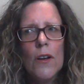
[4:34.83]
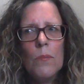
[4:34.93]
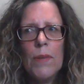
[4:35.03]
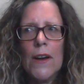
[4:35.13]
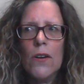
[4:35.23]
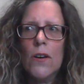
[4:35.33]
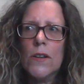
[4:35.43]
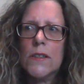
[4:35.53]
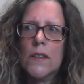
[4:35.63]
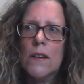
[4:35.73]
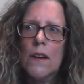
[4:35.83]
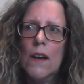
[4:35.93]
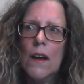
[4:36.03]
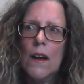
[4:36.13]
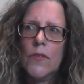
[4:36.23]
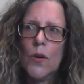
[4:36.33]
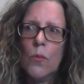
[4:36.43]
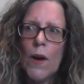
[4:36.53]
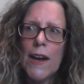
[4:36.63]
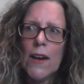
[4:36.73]
Because the
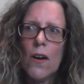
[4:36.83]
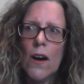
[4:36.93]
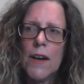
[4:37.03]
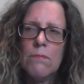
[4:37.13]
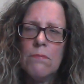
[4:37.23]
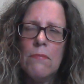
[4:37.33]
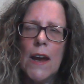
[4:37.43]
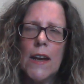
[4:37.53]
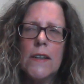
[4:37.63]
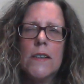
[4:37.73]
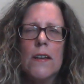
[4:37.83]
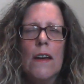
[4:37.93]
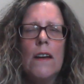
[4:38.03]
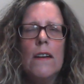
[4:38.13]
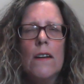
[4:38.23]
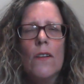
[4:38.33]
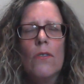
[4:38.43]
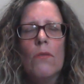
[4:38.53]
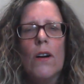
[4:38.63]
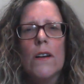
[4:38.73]
way I meant it
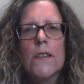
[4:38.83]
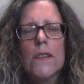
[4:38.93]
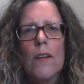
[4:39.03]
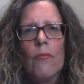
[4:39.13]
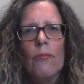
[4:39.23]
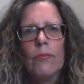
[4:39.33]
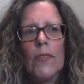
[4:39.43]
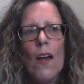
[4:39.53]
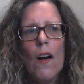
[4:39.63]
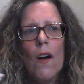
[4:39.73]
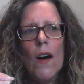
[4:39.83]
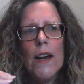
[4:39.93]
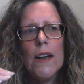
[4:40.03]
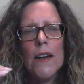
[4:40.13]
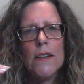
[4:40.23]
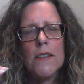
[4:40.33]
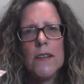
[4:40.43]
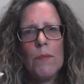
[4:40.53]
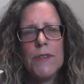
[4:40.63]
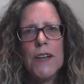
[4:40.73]
was, I
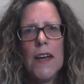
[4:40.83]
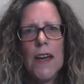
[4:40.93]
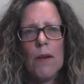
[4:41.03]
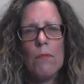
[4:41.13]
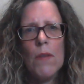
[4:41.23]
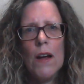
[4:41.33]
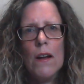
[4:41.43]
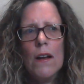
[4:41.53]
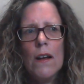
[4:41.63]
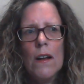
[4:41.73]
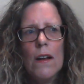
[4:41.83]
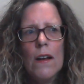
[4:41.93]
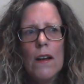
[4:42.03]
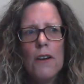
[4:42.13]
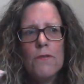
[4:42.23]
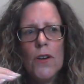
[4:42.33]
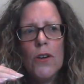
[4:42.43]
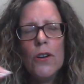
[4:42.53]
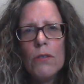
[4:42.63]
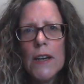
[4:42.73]
accept him for
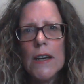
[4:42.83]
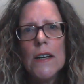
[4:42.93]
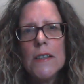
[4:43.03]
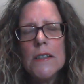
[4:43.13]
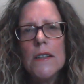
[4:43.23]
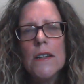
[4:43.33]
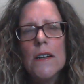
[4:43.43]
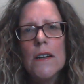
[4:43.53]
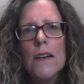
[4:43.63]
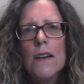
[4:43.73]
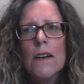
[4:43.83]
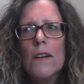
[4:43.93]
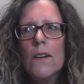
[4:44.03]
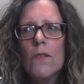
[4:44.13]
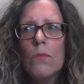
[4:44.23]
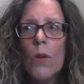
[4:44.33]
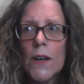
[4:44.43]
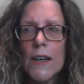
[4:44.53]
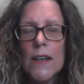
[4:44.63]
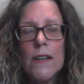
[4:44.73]
who he is, what
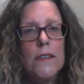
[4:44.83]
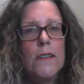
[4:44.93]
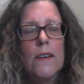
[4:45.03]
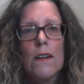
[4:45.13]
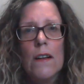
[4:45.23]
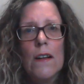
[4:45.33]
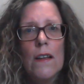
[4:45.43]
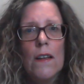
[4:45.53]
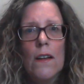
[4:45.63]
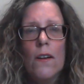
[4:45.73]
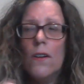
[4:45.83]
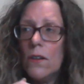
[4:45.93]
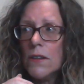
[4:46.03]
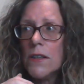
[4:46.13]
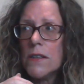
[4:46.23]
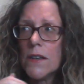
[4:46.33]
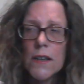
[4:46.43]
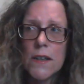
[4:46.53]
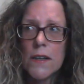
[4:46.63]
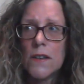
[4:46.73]
he is, all his
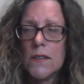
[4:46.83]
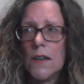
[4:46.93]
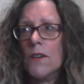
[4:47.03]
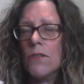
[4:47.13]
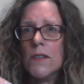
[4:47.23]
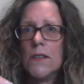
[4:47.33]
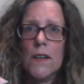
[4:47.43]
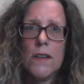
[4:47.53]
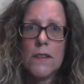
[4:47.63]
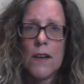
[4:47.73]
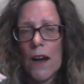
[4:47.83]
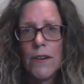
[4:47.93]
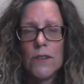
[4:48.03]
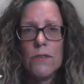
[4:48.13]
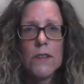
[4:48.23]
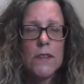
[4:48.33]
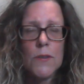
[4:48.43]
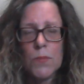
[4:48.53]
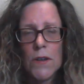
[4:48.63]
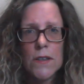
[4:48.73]
idiosyncrasies,
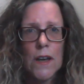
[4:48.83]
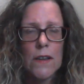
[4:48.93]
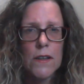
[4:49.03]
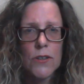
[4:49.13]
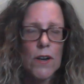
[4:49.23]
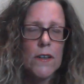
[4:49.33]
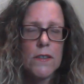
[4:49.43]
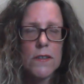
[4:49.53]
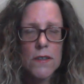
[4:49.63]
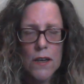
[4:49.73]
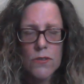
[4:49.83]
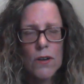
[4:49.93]
characteristics, personality traits, etc.